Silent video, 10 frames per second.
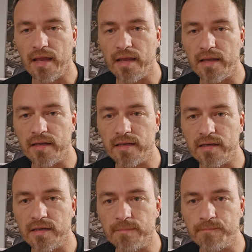
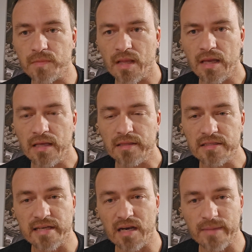And this
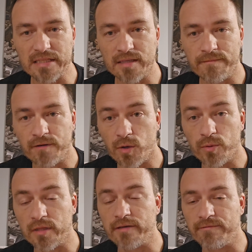kind of makes up for a
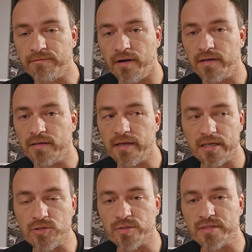really fun,
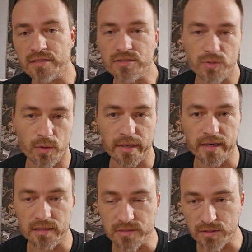interesting
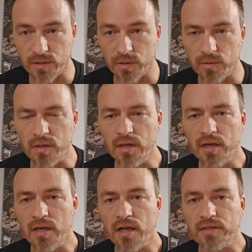story. So
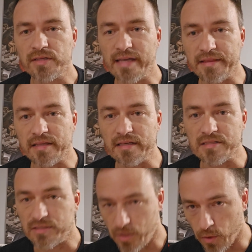to get
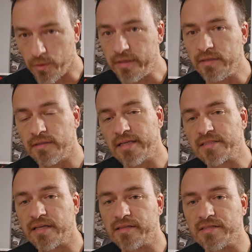things going, let's
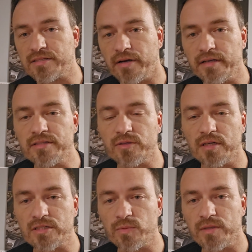get this started. So I
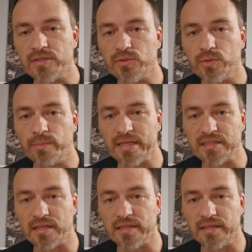just want to
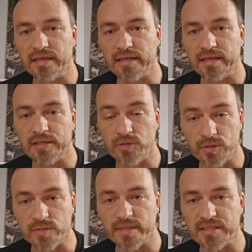basically
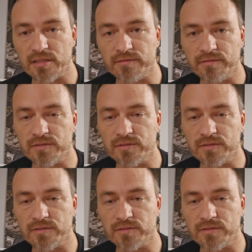introduce myself.